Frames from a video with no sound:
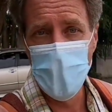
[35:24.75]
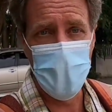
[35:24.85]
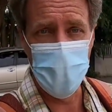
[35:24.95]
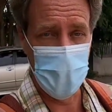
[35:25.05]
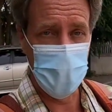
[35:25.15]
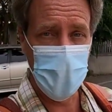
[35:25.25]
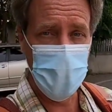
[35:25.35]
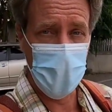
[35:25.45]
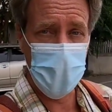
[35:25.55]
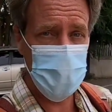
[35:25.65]
fill out the
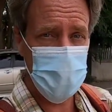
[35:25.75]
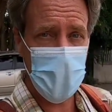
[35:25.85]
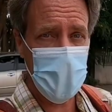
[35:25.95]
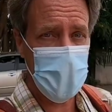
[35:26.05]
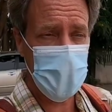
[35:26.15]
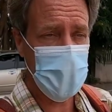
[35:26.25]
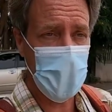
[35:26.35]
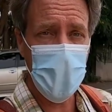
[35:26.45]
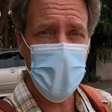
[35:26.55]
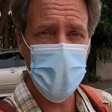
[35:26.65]
forms they
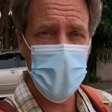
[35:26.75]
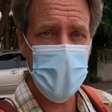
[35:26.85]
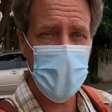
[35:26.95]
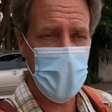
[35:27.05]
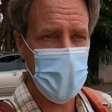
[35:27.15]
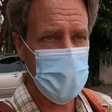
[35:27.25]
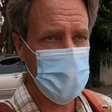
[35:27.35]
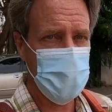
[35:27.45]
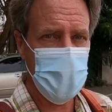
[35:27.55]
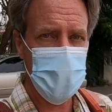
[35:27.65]
gave me
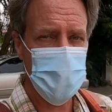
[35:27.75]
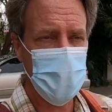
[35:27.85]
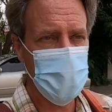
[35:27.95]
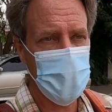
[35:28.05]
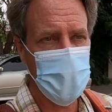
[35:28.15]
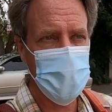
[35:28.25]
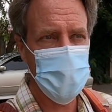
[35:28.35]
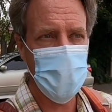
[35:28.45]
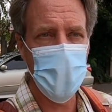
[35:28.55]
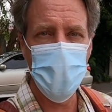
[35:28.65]
and cross my
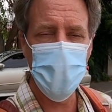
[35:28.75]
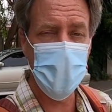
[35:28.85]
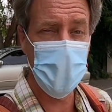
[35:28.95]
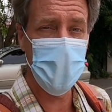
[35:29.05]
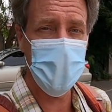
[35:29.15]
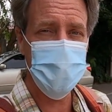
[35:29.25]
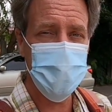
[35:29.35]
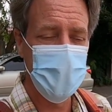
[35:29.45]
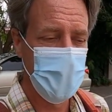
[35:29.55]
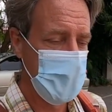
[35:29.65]
fingers and hope for the
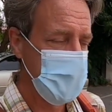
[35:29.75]
best.